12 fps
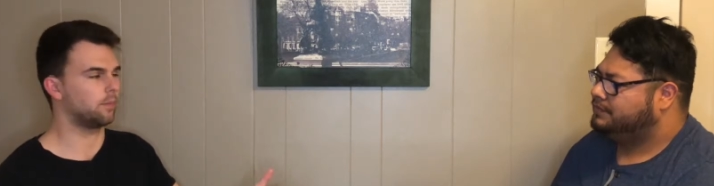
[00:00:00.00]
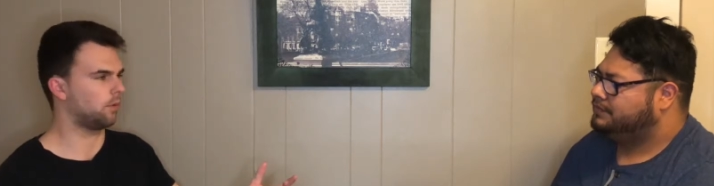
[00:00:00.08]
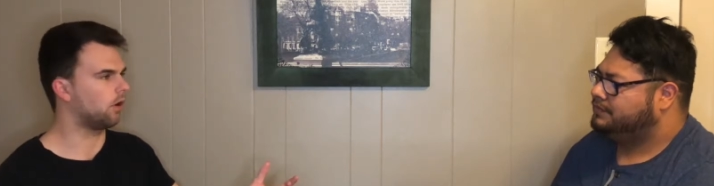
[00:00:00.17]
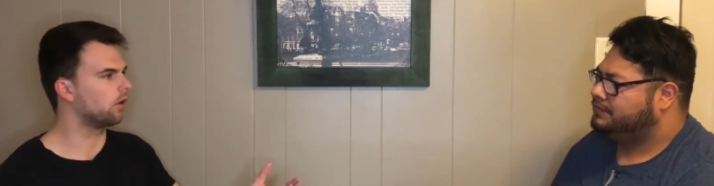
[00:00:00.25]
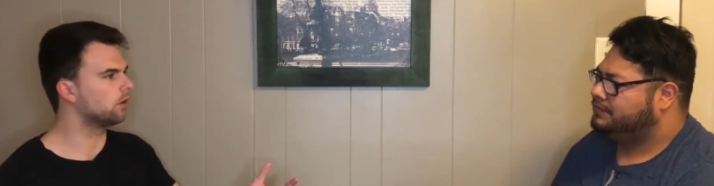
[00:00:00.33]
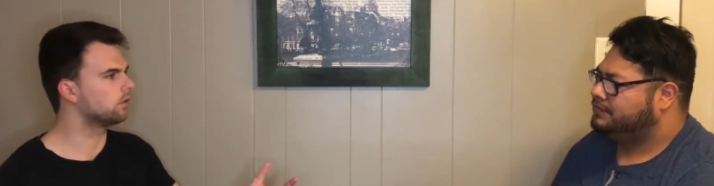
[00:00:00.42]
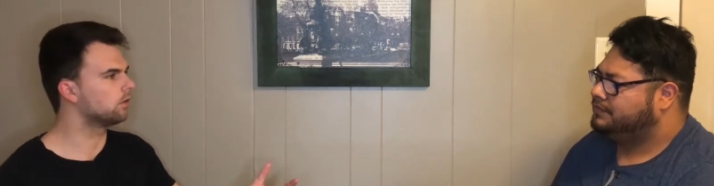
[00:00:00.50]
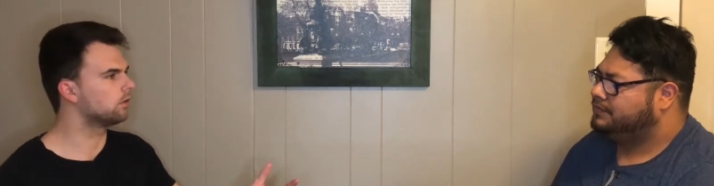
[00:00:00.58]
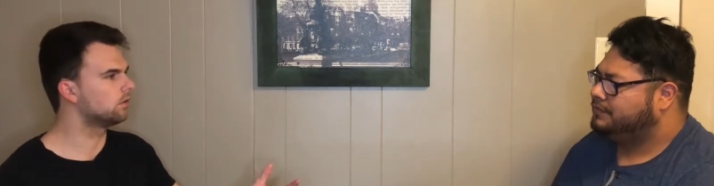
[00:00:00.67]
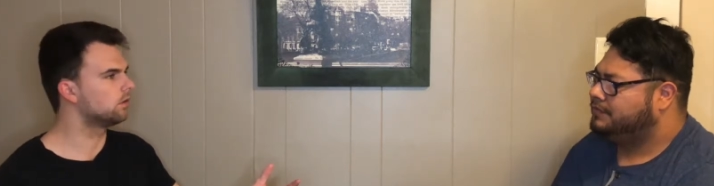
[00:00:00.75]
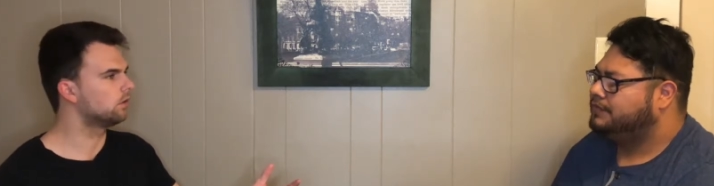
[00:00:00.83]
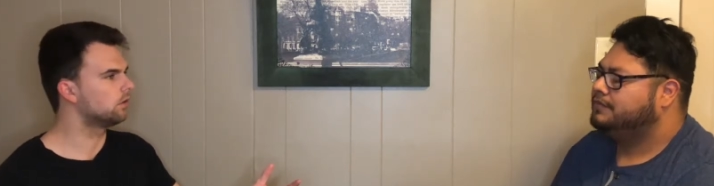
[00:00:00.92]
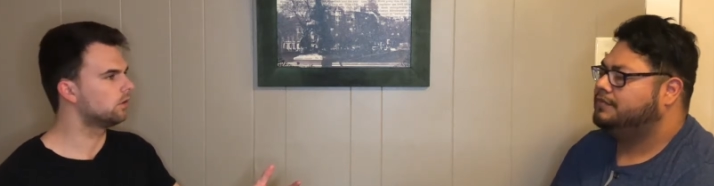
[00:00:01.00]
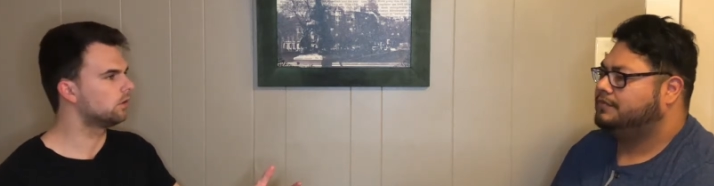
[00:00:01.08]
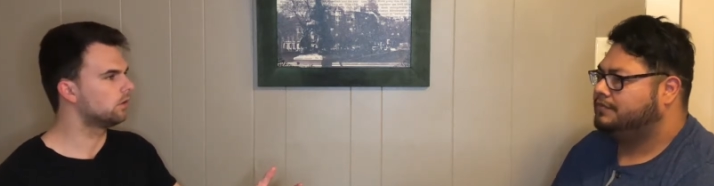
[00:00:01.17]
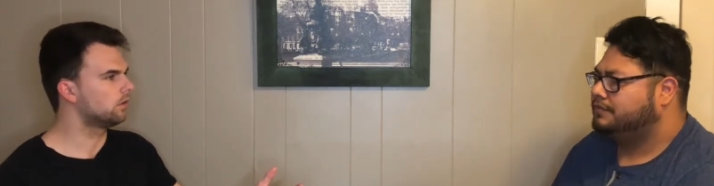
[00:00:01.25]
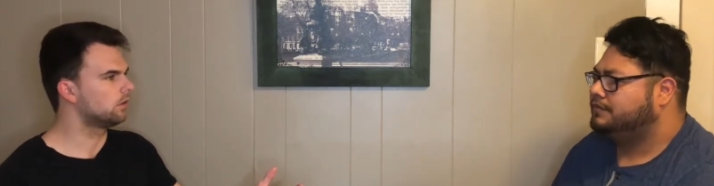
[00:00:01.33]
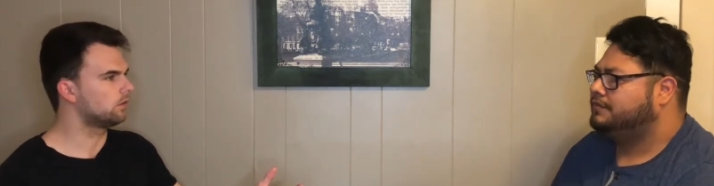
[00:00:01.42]
Speaker 1: apart.
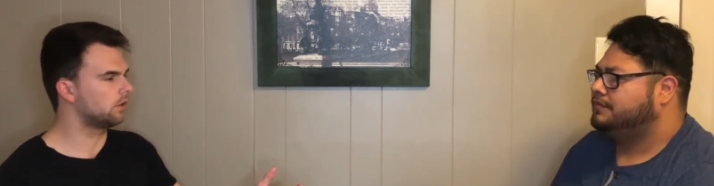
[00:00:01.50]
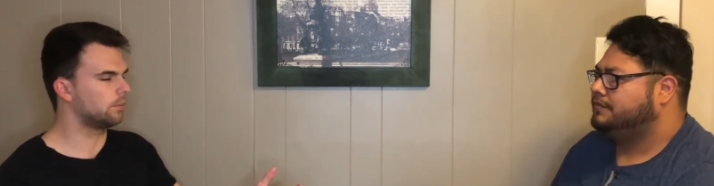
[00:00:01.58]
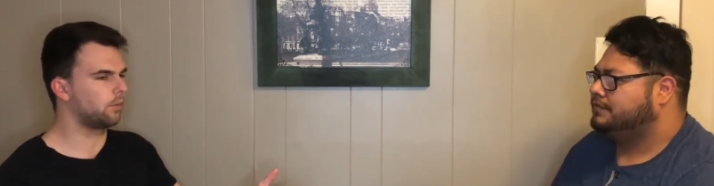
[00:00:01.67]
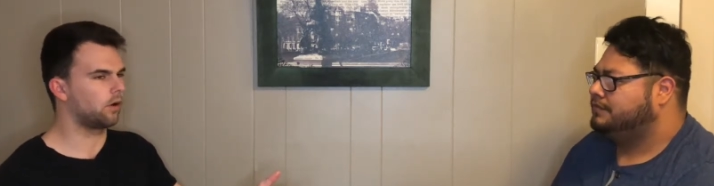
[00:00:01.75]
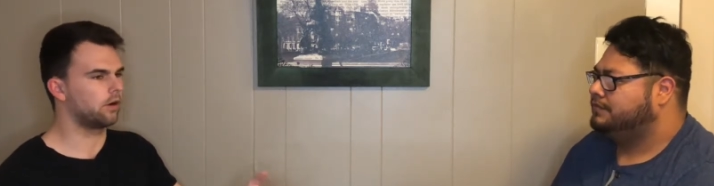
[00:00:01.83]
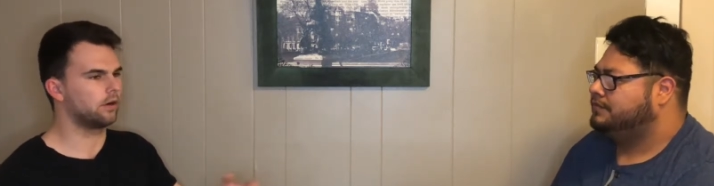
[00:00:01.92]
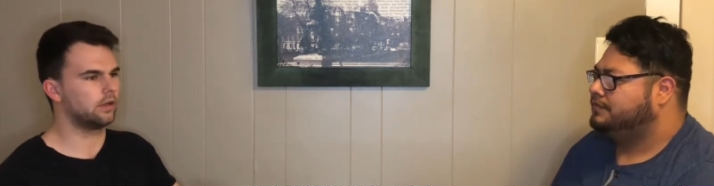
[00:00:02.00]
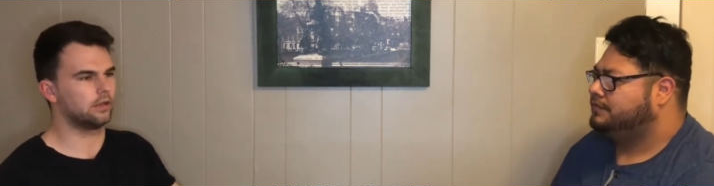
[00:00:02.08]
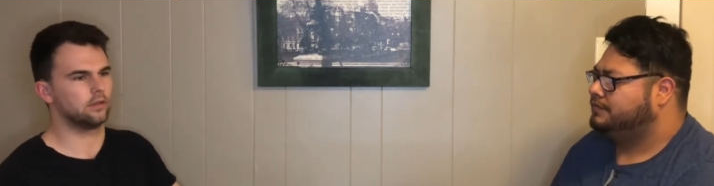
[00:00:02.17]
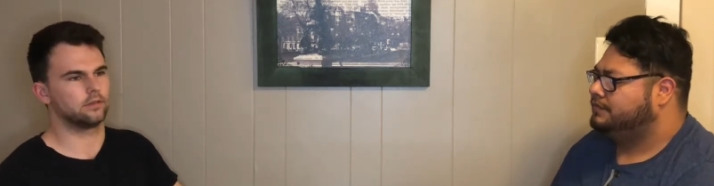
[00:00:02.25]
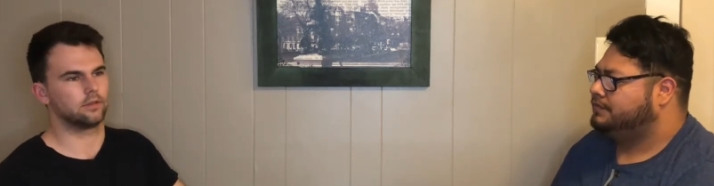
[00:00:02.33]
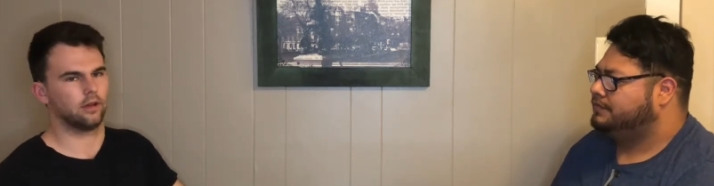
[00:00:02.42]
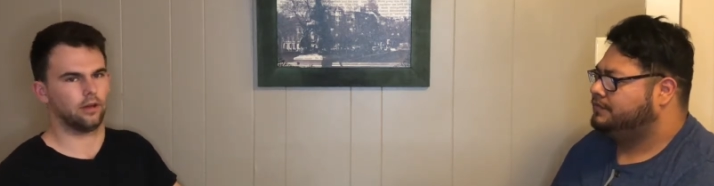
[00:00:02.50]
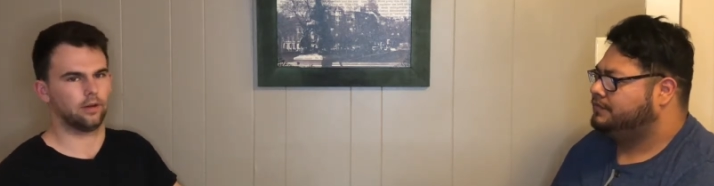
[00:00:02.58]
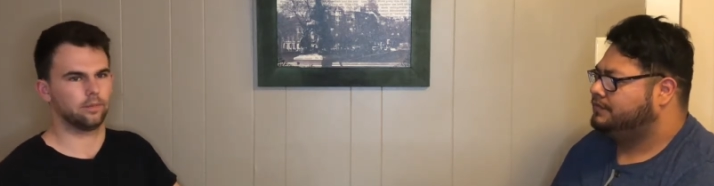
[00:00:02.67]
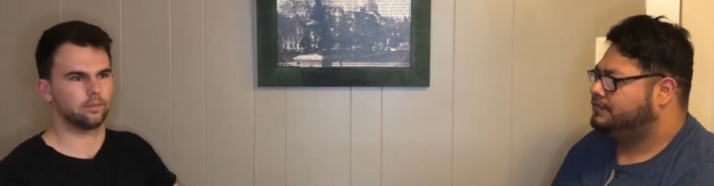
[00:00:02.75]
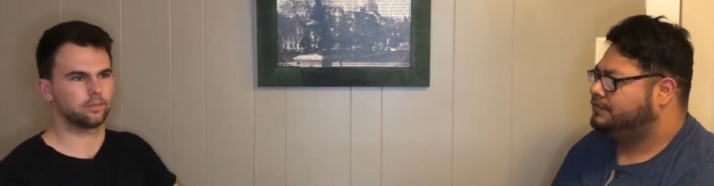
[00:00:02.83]
Set apart is, um,